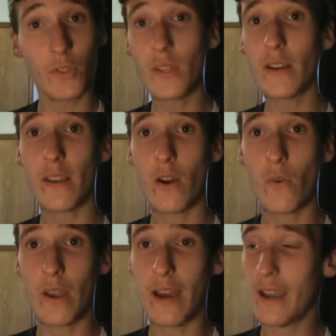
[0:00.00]
So there you go,
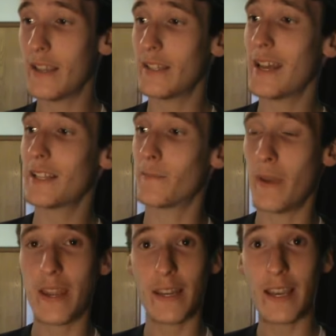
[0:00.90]
guys. That's
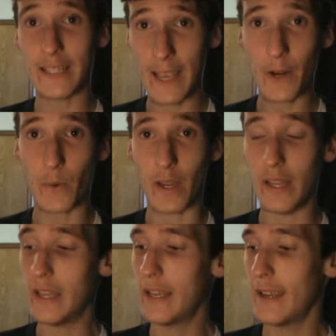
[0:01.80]
Bandai's Hedorah.
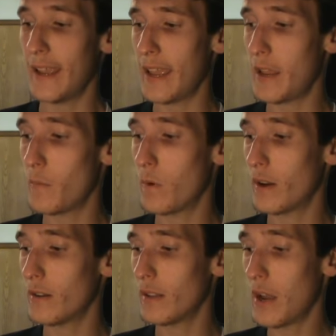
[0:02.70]
And
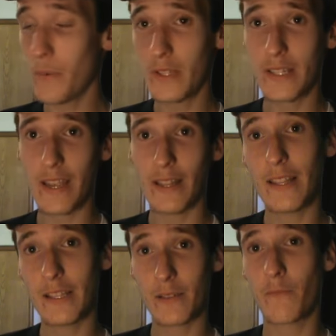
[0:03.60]
well, I would say that
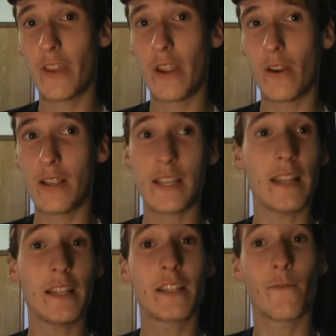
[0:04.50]
this figure is at
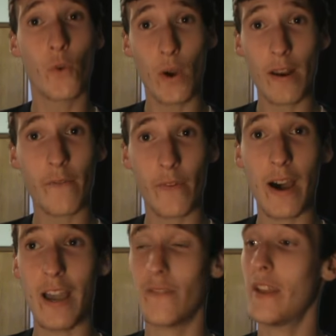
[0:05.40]
least a 4 out of
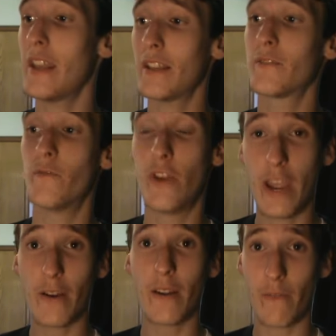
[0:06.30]
5. It is
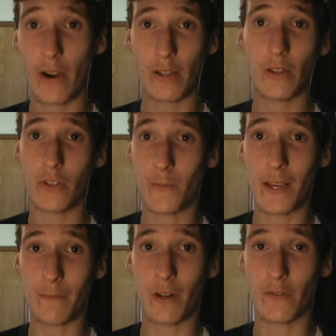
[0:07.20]
very, very close to
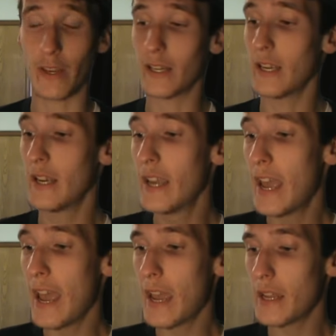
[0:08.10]
being perfect.
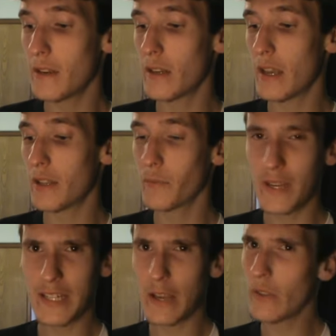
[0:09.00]
And the
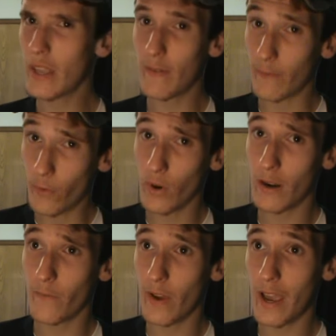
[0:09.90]
reason I only give it a 4
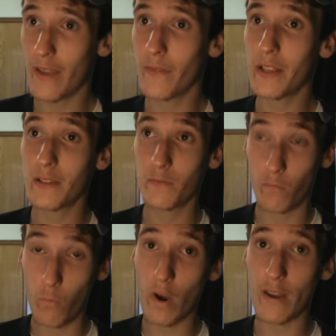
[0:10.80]
out of 5 is,
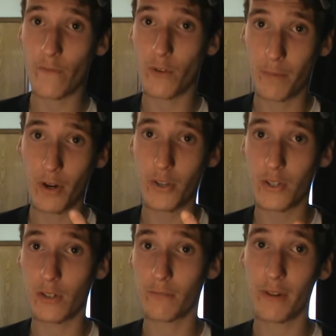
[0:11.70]
one, for
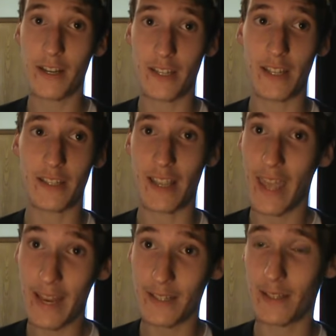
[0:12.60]
personal prejudice
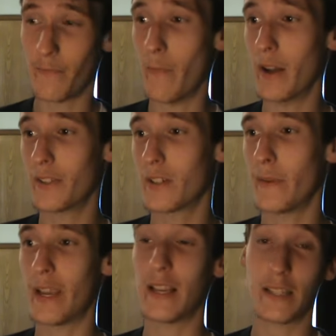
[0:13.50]
against the monster,
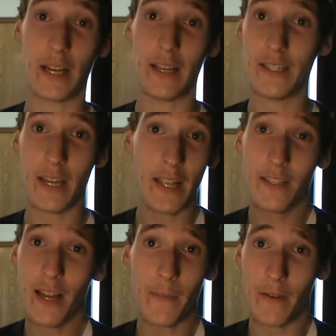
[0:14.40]
because, like I said,
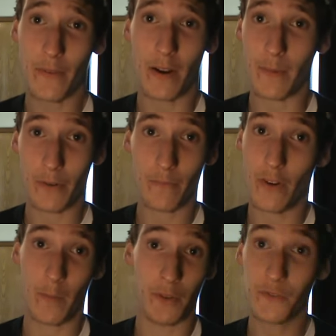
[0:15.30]
it's not my very
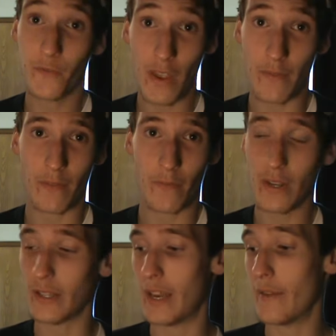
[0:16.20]
most favorite
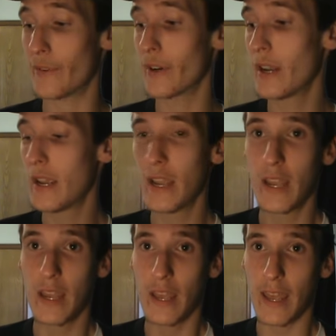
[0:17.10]
villain ever.
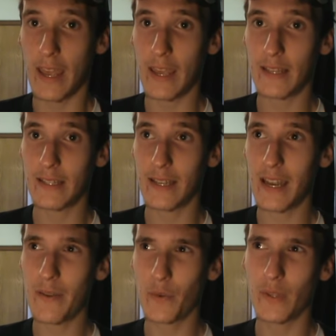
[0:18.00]
And I
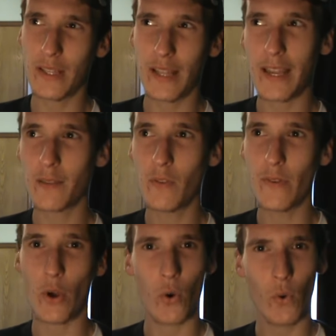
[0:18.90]
never really liked the
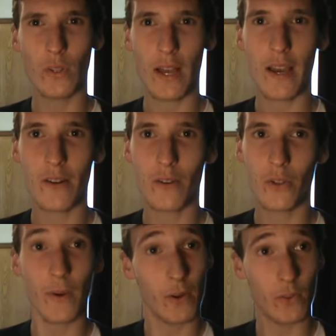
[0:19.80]
movie a whole lot,
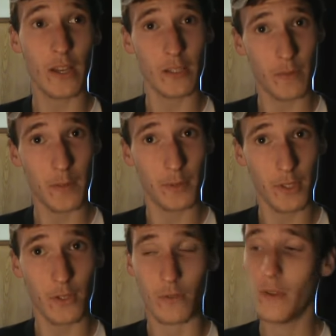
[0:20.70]
although I know lots of people
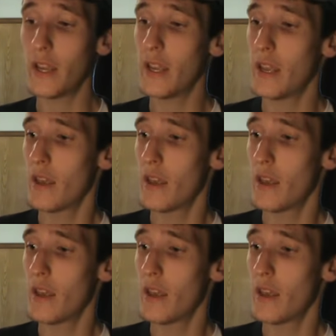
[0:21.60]
do.